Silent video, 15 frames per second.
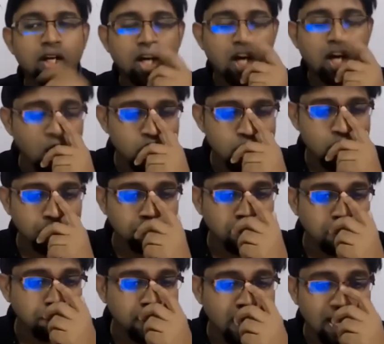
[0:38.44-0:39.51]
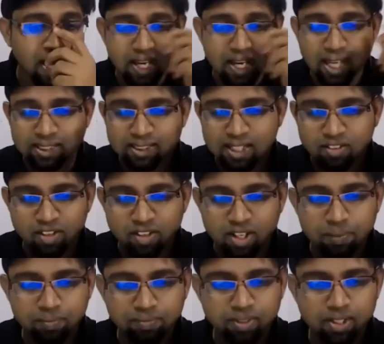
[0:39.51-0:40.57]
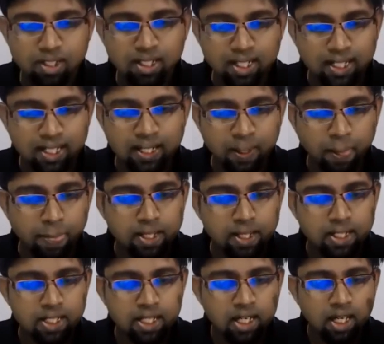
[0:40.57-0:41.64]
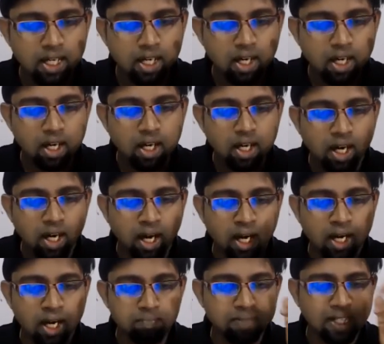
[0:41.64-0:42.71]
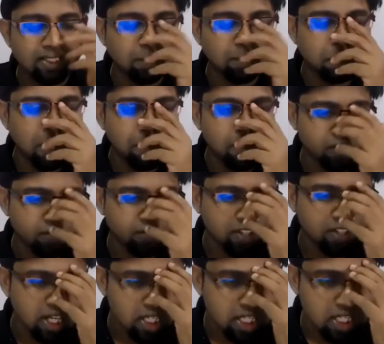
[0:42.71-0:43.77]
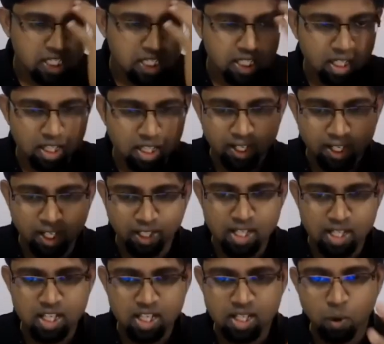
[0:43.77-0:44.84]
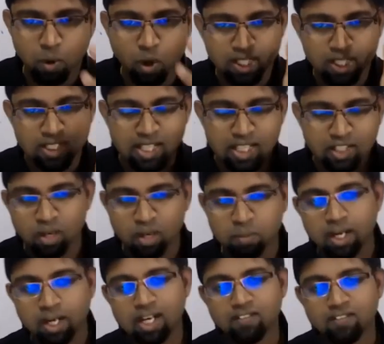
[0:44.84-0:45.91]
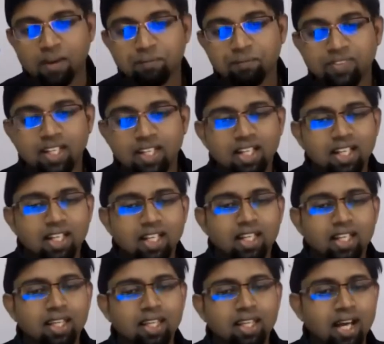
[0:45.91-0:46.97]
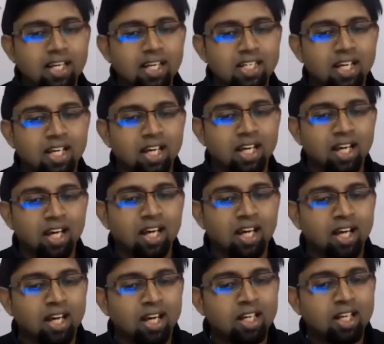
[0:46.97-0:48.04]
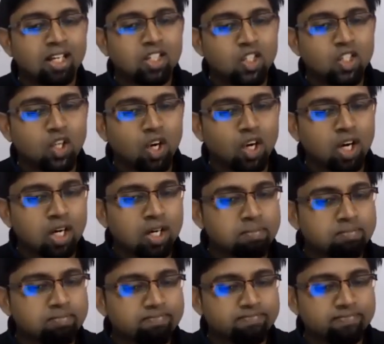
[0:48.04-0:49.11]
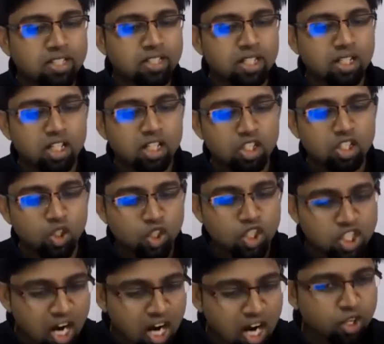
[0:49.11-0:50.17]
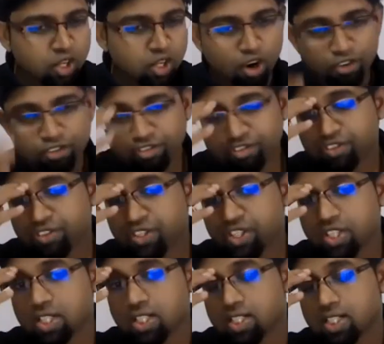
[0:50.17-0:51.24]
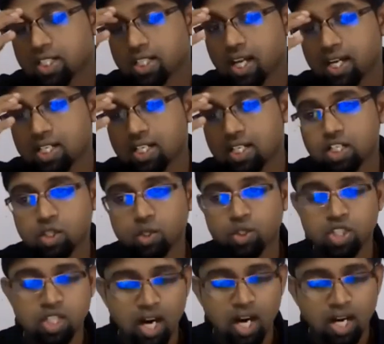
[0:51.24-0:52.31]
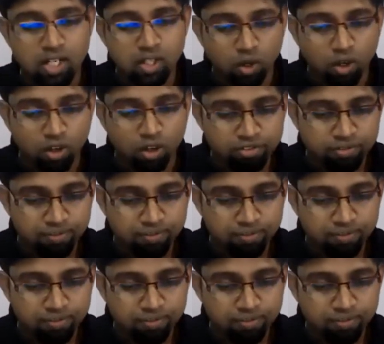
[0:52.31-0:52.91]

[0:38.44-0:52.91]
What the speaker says: how to prepare, etc. Clear? That's the purpose of this. Right, I can see some old kids as well, but anyway, right. So to start off, right? To start off,